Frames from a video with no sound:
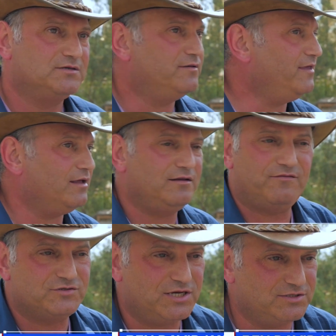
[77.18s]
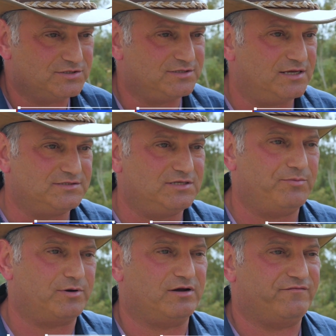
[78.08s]
That never changes, that's
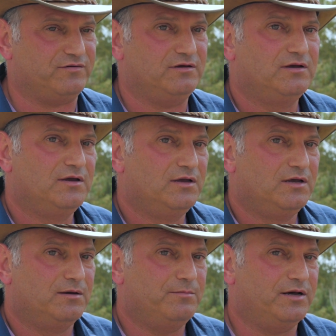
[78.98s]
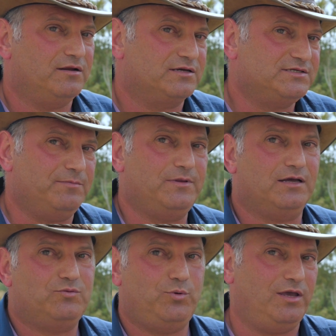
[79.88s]
topography. But except
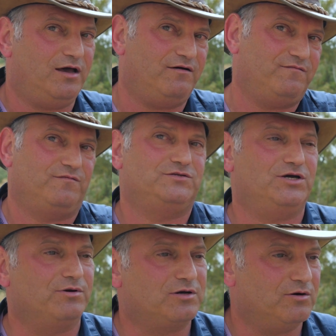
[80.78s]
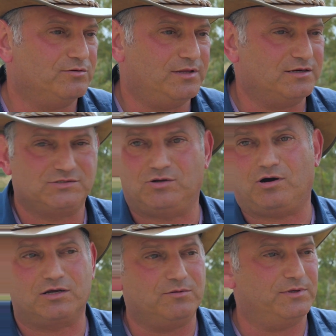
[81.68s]
that, we have Jericho, that is no
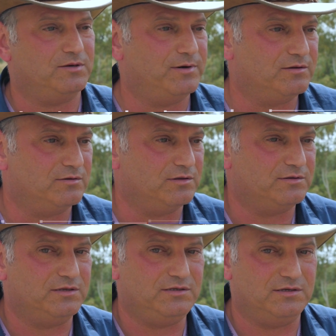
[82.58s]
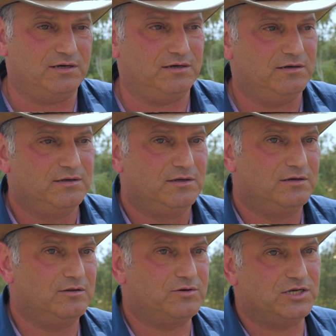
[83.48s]
argument about the, the uh,
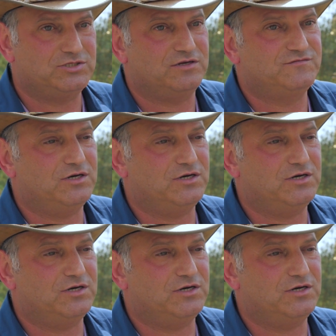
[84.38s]
location of